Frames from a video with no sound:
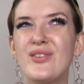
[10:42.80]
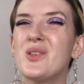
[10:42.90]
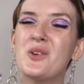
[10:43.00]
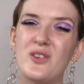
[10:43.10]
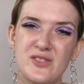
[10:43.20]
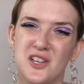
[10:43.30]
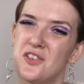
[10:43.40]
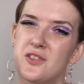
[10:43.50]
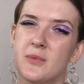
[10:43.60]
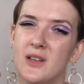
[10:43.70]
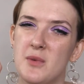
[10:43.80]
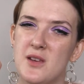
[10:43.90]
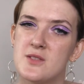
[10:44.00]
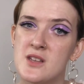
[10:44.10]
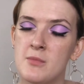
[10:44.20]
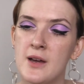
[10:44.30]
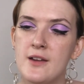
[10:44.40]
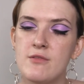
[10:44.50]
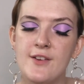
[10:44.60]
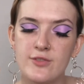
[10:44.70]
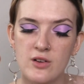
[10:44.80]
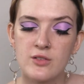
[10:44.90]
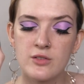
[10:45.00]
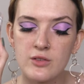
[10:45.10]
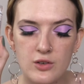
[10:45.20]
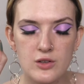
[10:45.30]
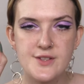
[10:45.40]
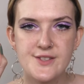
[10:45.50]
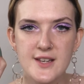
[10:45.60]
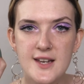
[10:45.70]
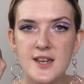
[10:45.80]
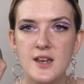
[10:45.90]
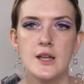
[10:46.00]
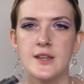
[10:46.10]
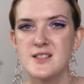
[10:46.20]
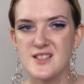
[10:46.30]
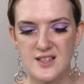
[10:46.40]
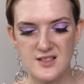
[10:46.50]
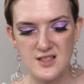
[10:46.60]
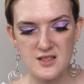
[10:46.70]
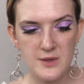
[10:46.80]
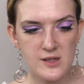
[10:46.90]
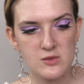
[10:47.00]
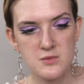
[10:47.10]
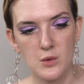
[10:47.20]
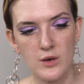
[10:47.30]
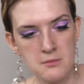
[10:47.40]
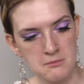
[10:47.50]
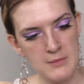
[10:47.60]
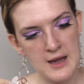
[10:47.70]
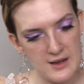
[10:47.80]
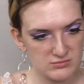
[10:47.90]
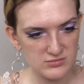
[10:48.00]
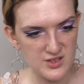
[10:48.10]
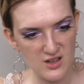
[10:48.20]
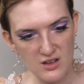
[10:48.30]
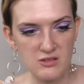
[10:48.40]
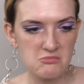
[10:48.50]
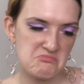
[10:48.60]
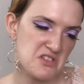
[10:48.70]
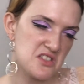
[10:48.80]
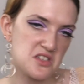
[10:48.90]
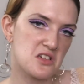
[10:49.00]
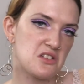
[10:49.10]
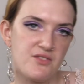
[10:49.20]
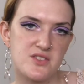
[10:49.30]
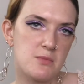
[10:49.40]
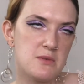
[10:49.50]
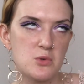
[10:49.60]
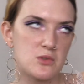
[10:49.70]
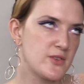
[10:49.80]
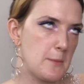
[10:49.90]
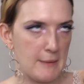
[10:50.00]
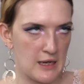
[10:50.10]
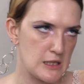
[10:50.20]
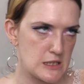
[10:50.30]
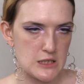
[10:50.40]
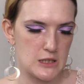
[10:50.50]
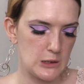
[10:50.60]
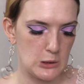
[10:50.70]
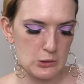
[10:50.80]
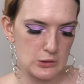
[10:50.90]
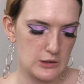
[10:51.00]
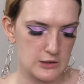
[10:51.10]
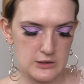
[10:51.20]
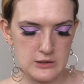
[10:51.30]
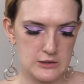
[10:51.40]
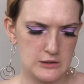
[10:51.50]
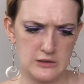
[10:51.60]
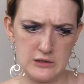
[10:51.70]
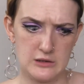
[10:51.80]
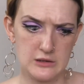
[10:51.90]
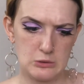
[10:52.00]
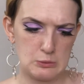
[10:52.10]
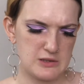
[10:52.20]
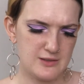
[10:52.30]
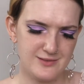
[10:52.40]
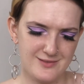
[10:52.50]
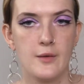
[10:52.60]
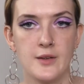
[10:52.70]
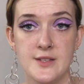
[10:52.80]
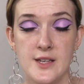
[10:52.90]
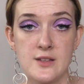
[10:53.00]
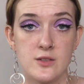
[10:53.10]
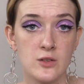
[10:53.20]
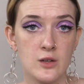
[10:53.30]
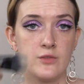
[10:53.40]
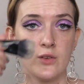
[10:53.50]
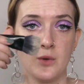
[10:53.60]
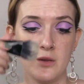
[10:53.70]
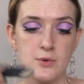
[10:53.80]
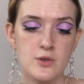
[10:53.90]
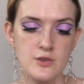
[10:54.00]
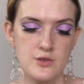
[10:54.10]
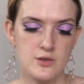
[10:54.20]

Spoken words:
coverage, so I'm going to be using my Revlon Colour Stay. I think 60s makeup's quite matte, so this is going to give us a bit more of a matte look, I hope. I'm going to take this all over with a brush.